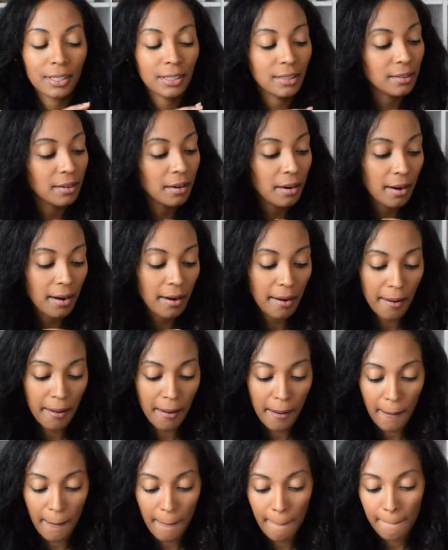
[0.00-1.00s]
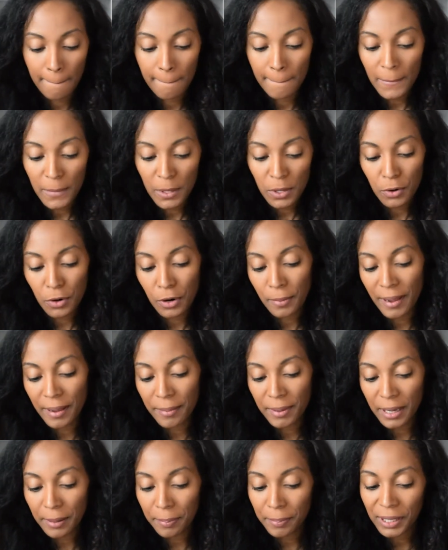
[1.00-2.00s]
y'all, or
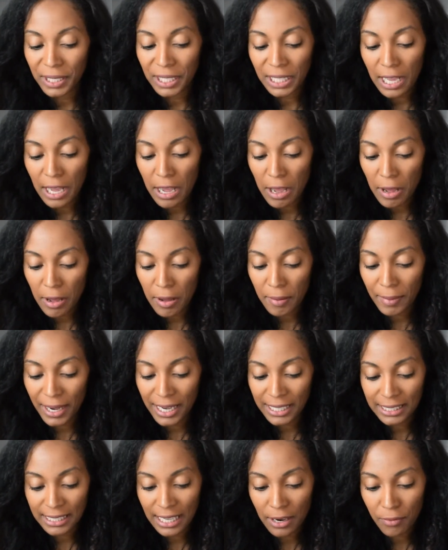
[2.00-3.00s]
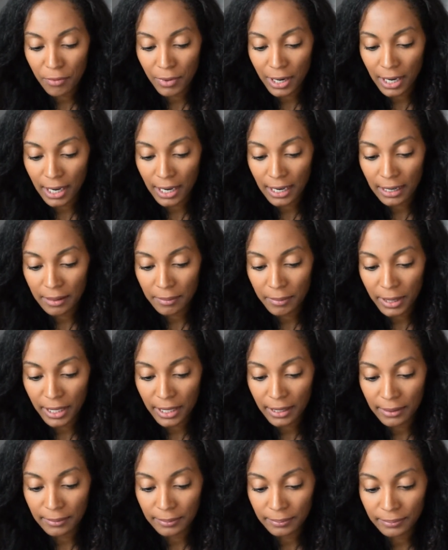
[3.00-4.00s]
maybe a plum. I say wine,
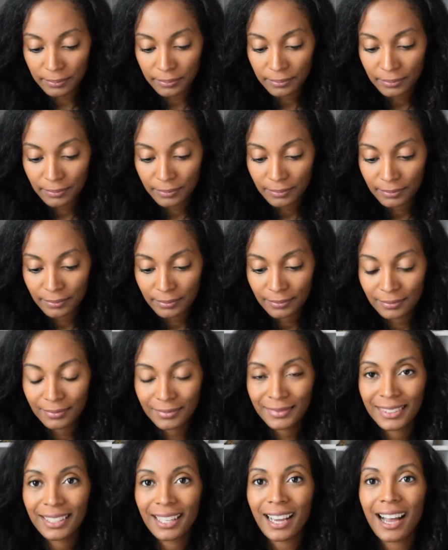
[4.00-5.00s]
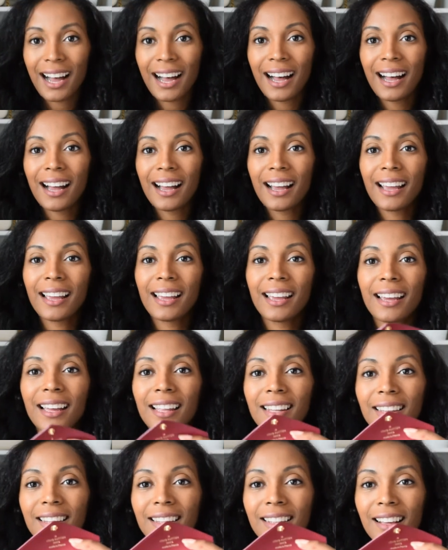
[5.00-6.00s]
but I
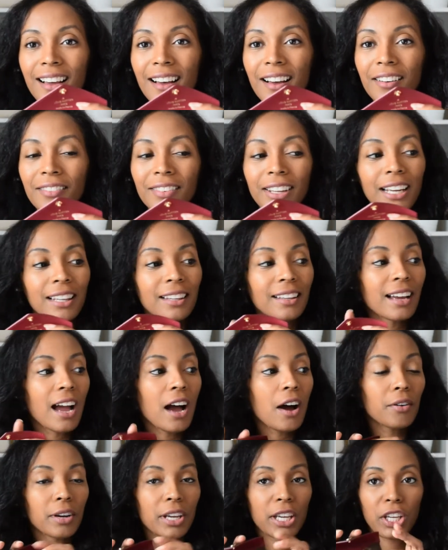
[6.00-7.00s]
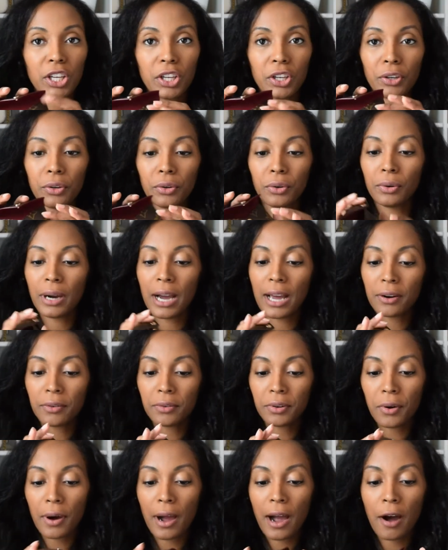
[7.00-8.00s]
love, like, look how cute. I
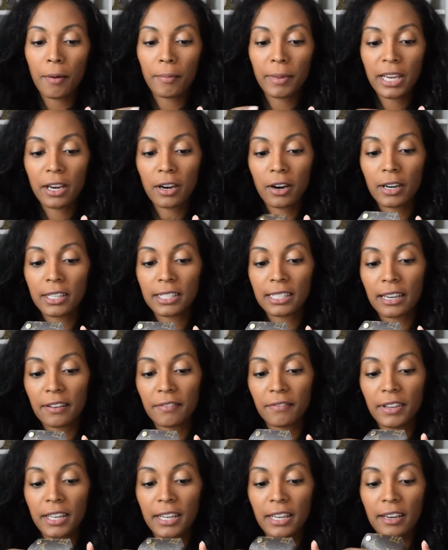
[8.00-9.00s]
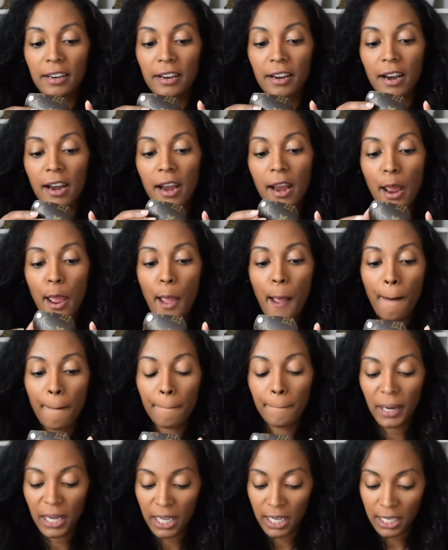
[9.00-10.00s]
don't know how many cards I can fit in here,
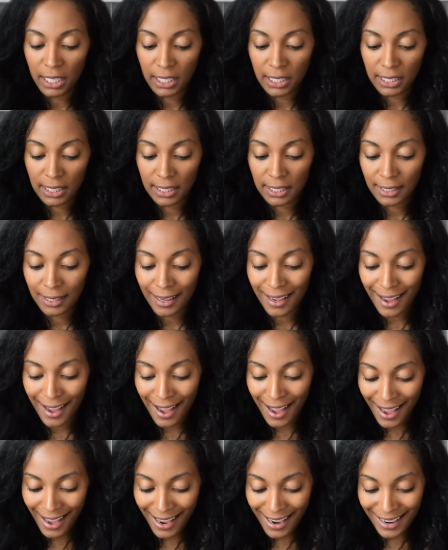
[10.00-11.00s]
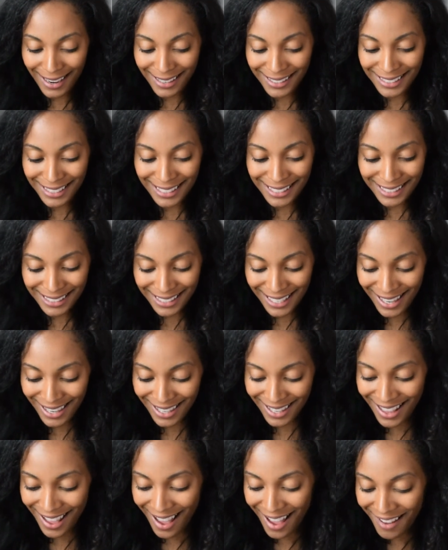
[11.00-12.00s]
but I just
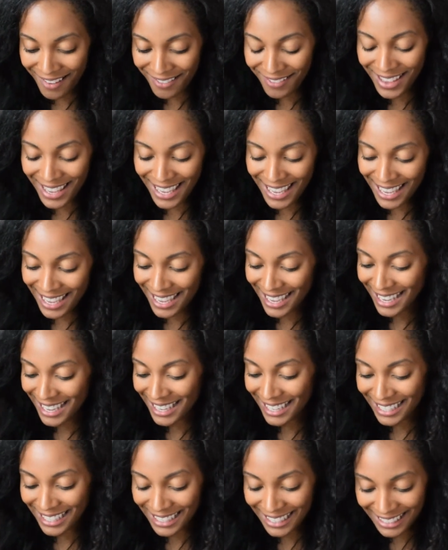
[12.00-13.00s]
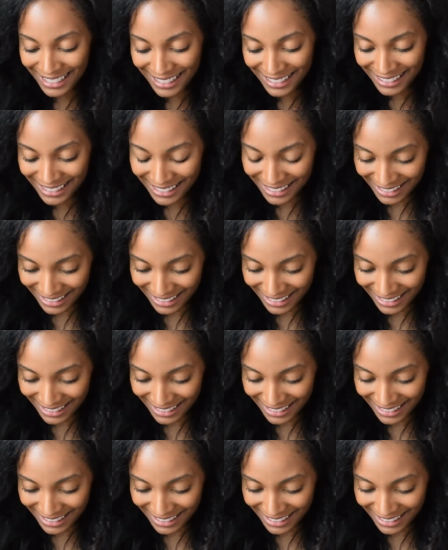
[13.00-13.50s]
love it.